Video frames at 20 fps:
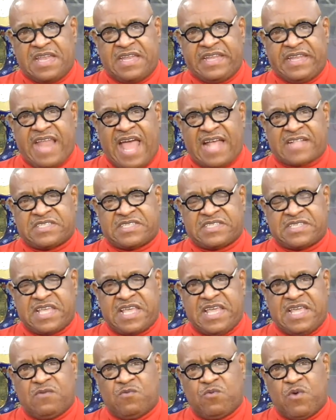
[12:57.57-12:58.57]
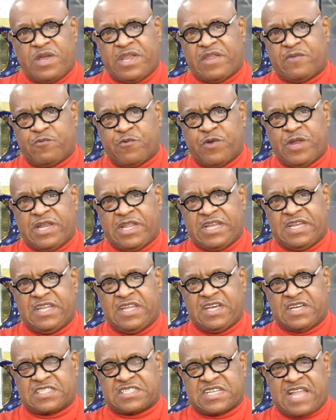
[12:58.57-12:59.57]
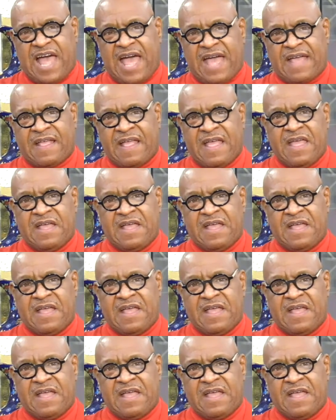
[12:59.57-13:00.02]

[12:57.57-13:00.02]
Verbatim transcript: not seeing what it really looks like.